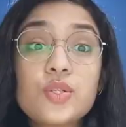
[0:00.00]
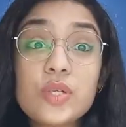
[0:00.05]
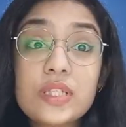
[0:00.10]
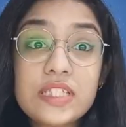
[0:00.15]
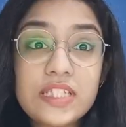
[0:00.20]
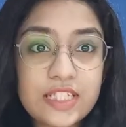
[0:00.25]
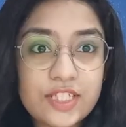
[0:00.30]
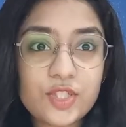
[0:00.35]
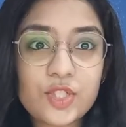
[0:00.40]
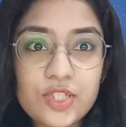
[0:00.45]
So
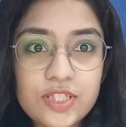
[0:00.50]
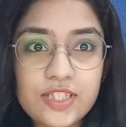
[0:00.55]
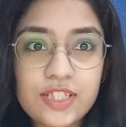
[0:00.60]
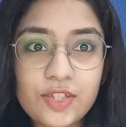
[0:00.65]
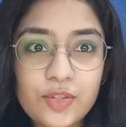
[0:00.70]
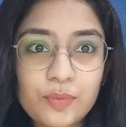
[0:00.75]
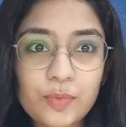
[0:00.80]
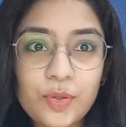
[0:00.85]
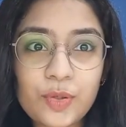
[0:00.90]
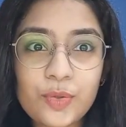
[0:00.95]
it's Teachers
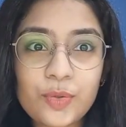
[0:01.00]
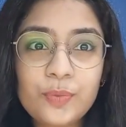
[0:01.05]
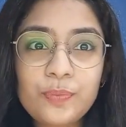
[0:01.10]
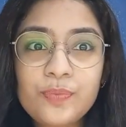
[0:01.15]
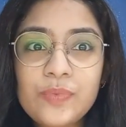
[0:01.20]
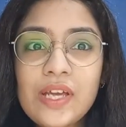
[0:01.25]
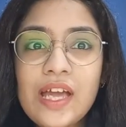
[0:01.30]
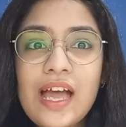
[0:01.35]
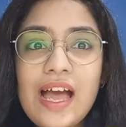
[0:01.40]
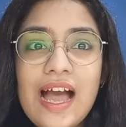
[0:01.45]
Day tomorrow.
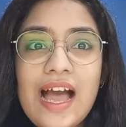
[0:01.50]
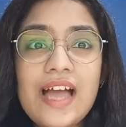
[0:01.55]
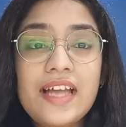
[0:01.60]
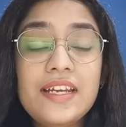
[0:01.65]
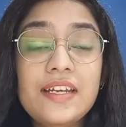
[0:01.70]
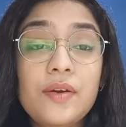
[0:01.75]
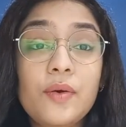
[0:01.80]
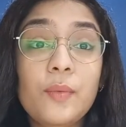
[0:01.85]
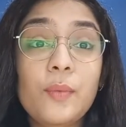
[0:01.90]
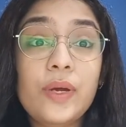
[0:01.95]

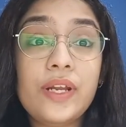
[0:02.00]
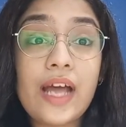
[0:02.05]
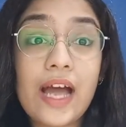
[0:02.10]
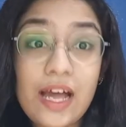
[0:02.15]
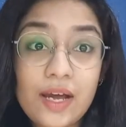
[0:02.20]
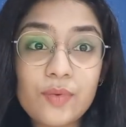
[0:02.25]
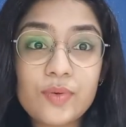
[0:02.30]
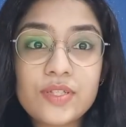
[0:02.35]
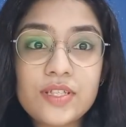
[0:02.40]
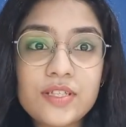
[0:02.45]
And when
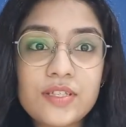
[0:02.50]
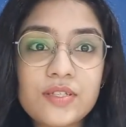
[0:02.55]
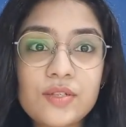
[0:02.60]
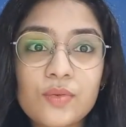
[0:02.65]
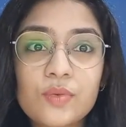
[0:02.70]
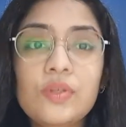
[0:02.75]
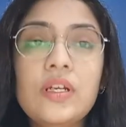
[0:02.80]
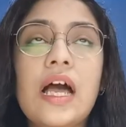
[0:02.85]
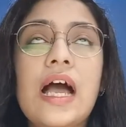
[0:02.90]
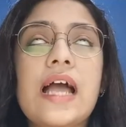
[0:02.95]
I was in
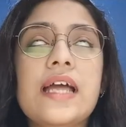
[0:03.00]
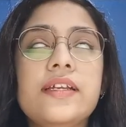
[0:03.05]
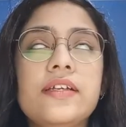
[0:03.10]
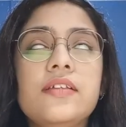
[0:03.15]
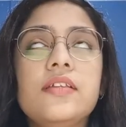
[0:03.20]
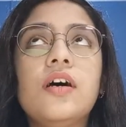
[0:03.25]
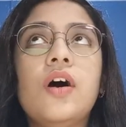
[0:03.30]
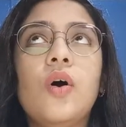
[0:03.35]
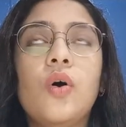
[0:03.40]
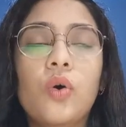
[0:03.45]
school, I
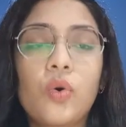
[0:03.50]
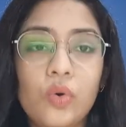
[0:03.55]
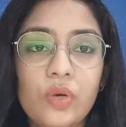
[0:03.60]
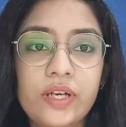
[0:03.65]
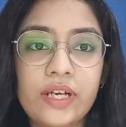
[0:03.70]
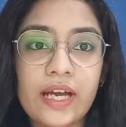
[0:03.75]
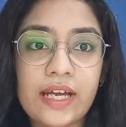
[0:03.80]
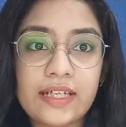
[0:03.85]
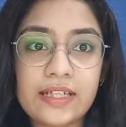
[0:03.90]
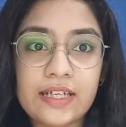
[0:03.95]
did the whole
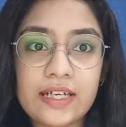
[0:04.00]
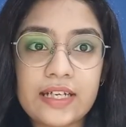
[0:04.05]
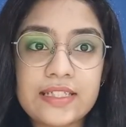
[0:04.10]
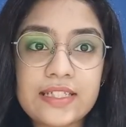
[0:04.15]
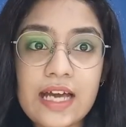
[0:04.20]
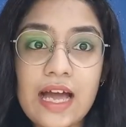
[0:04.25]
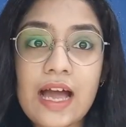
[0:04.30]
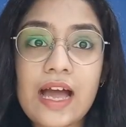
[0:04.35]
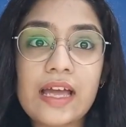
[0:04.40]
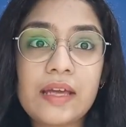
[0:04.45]
nine
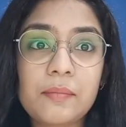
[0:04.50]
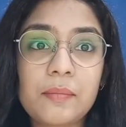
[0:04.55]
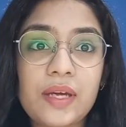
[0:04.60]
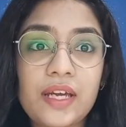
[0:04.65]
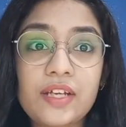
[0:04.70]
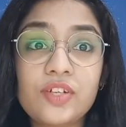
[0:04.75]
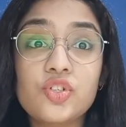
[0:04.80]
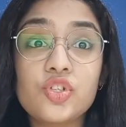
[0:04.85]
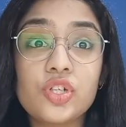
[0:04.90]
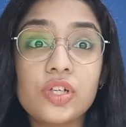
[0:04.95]
yards. I
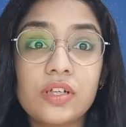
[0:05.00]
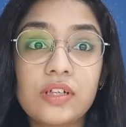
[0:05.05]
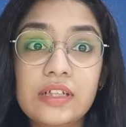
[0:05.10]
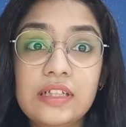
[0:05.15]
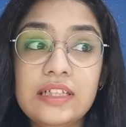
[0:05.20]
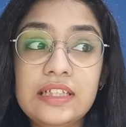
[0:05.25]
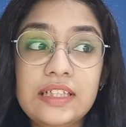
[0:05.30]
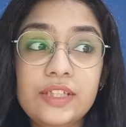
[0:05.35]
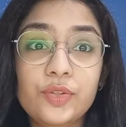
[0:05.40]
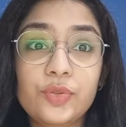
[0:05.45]
made
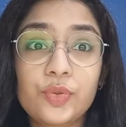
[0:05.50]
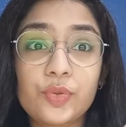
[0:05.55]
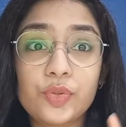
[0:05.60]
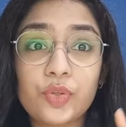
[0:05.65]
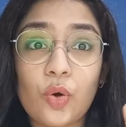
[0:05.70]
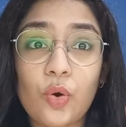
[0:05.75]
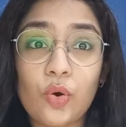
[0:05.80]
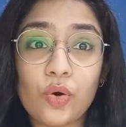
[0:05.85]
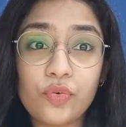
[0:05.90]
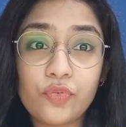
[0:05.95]
really, you know,
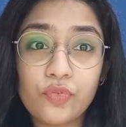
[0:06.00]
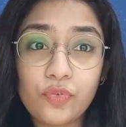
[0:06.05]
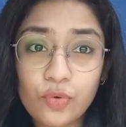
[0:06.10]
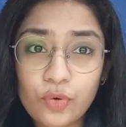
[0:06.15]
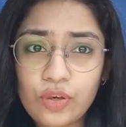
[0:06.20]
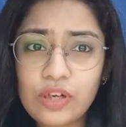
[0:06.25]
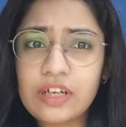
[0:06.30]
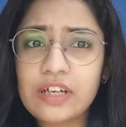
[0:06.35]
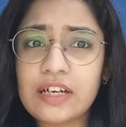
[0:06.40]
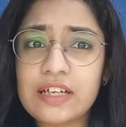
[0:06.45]

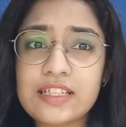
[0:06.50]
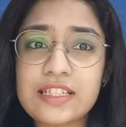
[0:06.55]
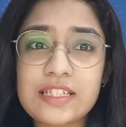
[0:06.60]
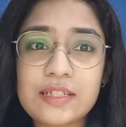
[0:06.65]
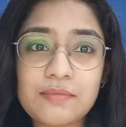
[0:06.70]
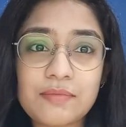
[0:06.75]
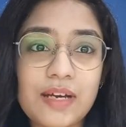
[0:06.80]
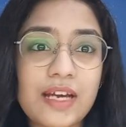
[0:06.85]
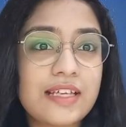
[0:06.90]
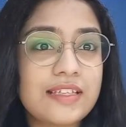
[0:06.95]
thoughtful,
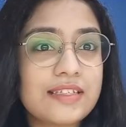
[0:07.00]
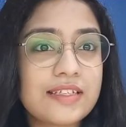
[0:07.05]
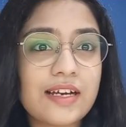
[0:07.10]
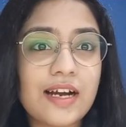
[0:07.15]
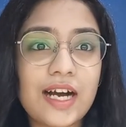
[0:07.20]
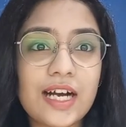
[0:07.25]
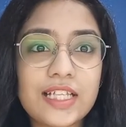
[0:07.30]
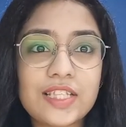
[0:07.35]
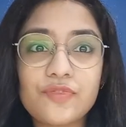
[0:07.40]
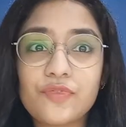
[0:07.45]
customized
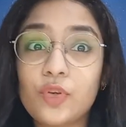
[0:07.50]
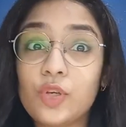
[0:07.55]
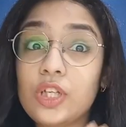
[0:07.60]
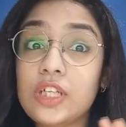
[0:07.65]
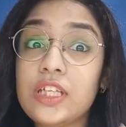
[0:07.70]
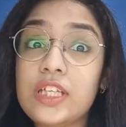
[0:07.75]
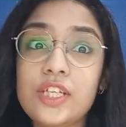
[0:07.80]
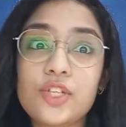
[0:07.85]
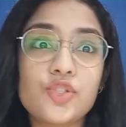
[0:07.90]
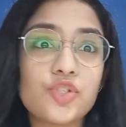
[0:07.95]
cards for
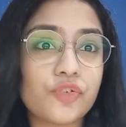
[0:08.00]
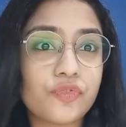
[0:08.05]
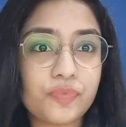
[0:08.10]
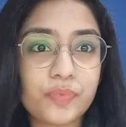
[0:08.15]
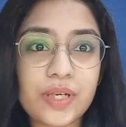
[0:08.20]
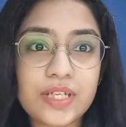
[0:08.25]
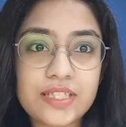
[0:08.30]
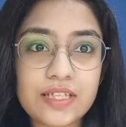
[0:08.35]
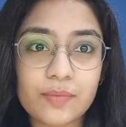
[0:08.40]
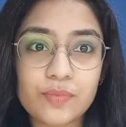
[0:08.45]
each of
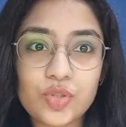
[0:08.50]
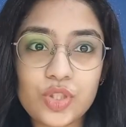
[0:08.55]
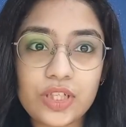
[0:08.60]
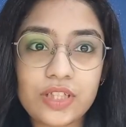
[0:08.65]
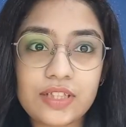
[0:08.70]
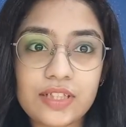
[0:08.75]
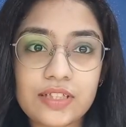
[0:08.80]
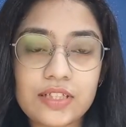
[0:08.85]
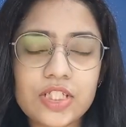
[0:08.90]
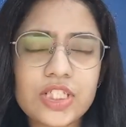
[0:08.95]
my
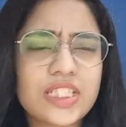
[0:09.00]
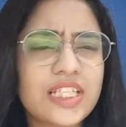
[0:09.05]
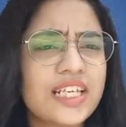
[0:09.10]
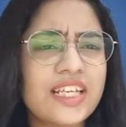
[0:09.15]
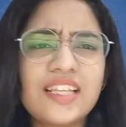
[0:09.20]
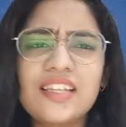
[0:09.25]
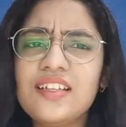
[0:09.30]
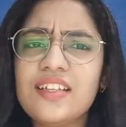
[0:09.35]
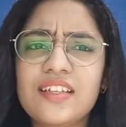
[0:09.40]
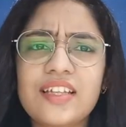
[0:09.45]
subject teachers. And
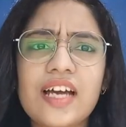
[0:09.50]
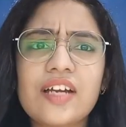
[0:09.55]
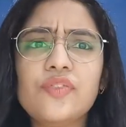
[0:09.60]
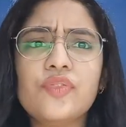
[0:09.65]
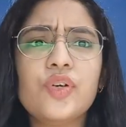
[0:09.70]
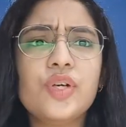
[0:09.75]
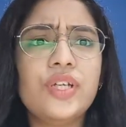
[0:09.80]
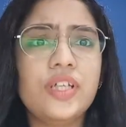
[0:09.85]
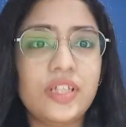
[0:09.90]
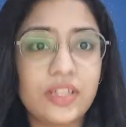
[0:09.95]
I did that
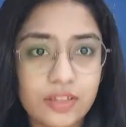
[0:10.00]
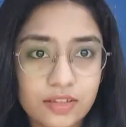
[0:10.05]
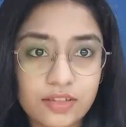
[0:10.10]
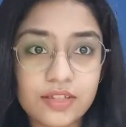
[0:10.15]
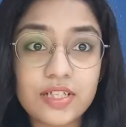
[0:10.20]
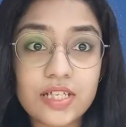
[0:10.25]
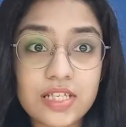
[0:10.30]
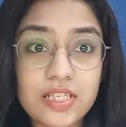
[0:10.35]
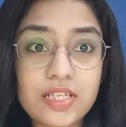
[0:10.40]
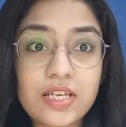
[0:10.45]
for
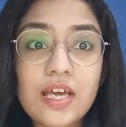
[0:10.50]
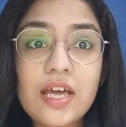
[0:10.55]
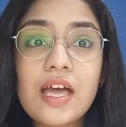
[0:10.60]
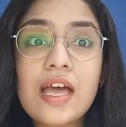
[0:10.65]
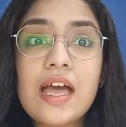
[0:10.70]
years.